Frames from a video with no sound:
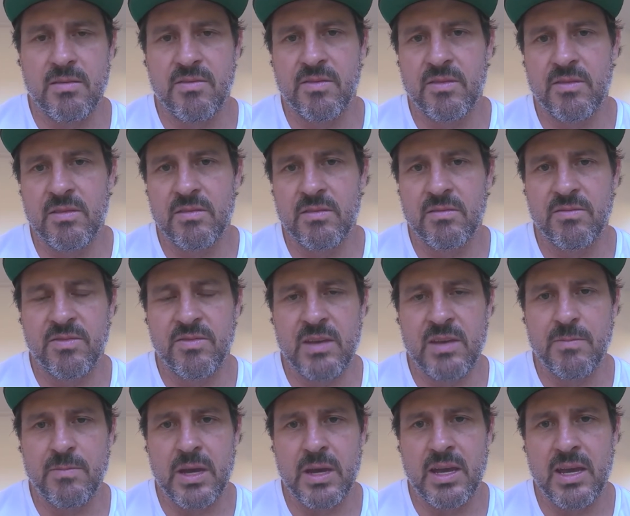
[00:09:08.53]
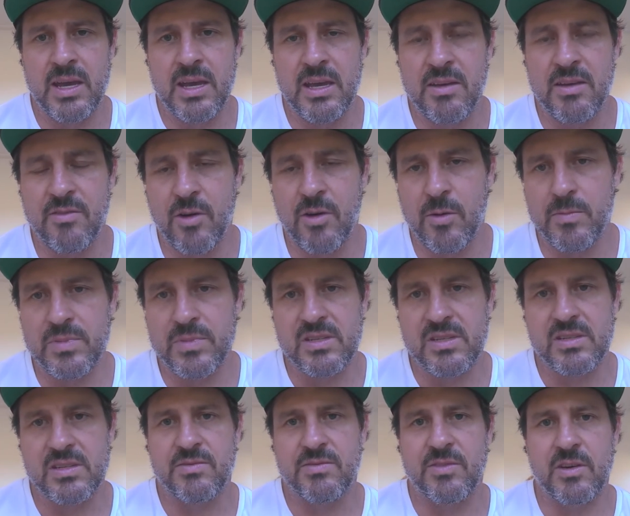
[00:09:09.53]
VP of
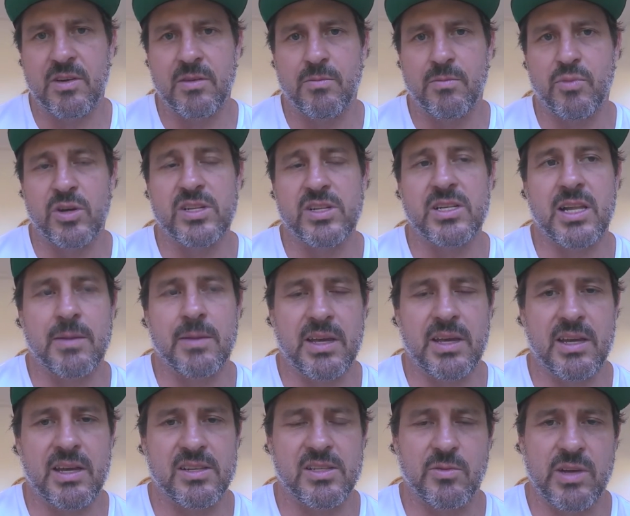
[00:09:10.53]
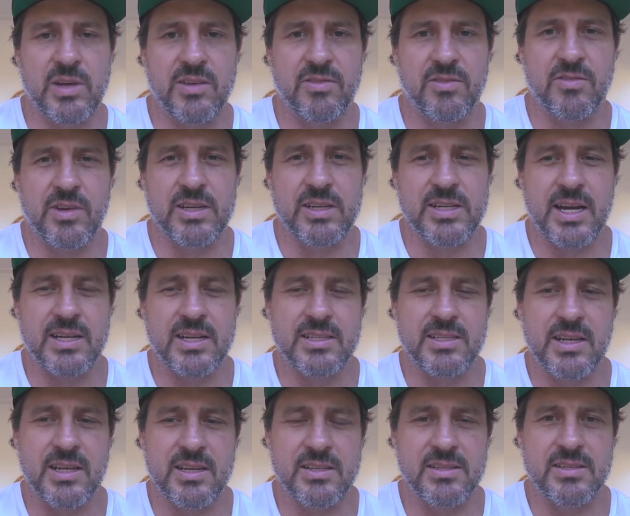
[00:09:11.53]
Ops for British Columbia. So we have 3 data
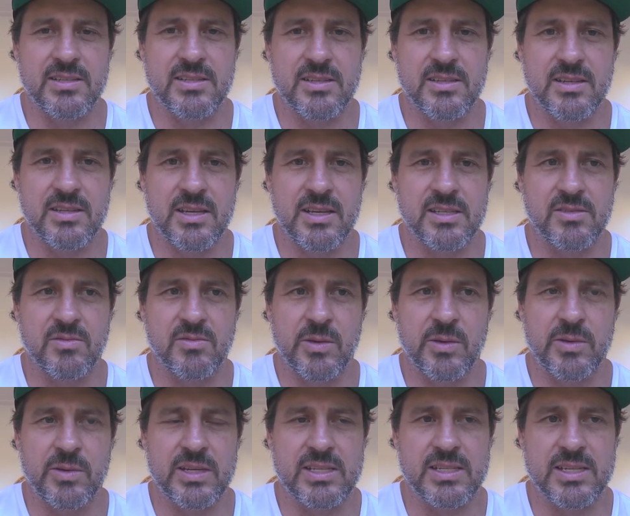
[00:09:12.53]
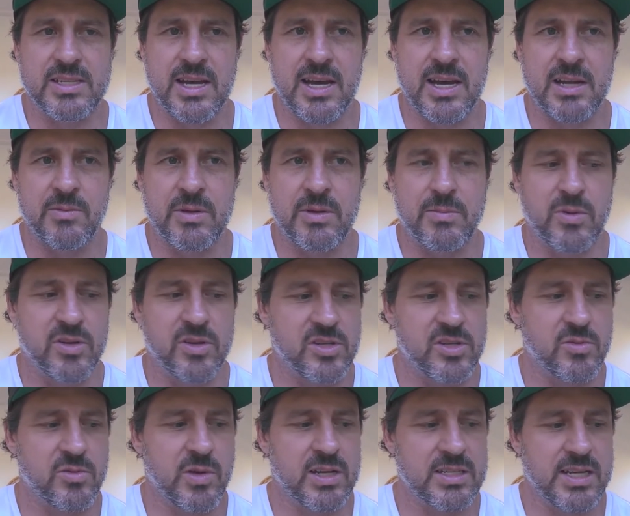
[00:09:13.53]
centers. That's where we started. We
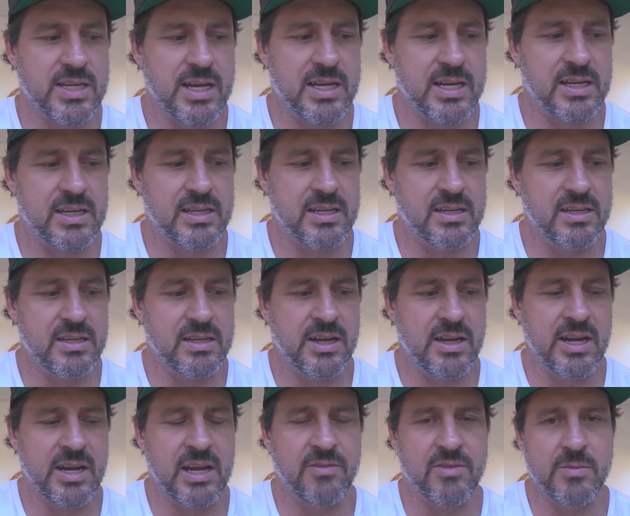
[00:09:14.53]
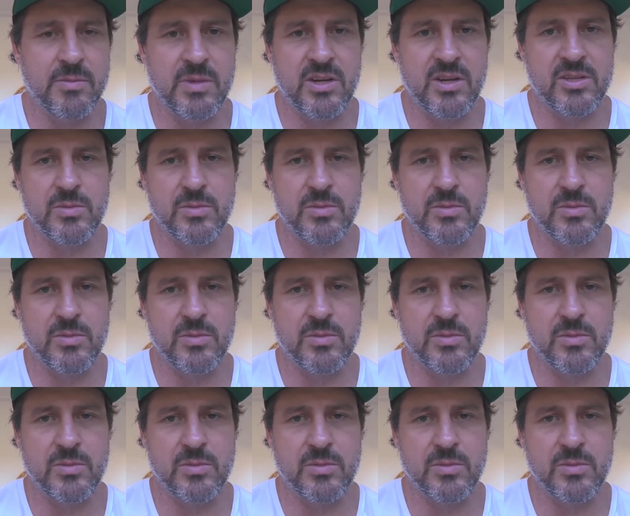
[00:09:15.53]
purchased one down near Invermere.